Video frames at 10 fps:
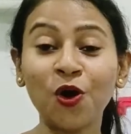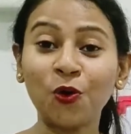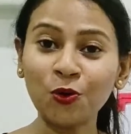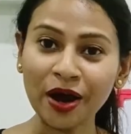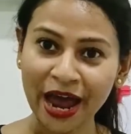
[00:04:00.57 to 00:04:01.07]

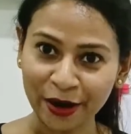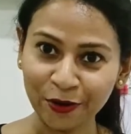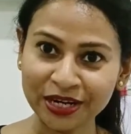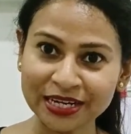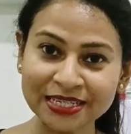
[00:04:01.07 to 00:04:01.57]
who
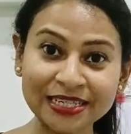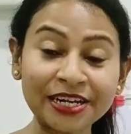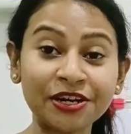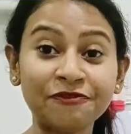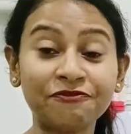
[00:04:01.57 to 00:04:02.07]

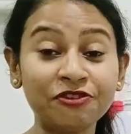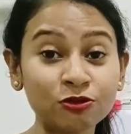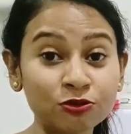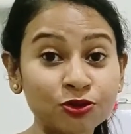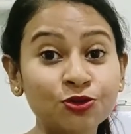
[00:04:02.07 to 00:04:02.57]
erroneously
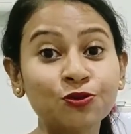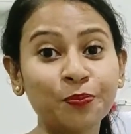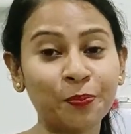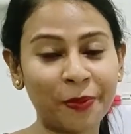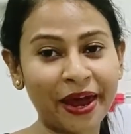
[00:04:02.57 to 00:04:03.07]
refused
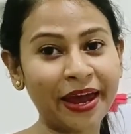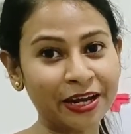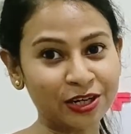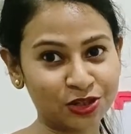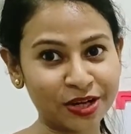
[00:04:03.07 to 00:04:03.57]
to pay
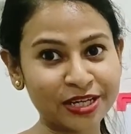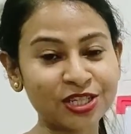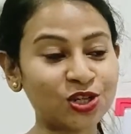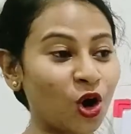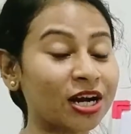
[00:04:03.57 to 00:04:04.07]

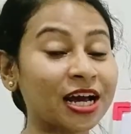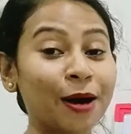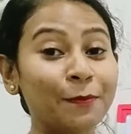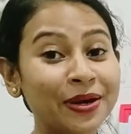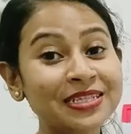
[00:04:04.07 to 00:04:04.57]
interest on
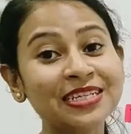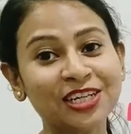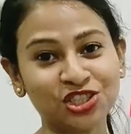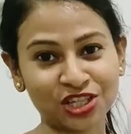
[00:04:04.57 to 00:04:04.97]
compensation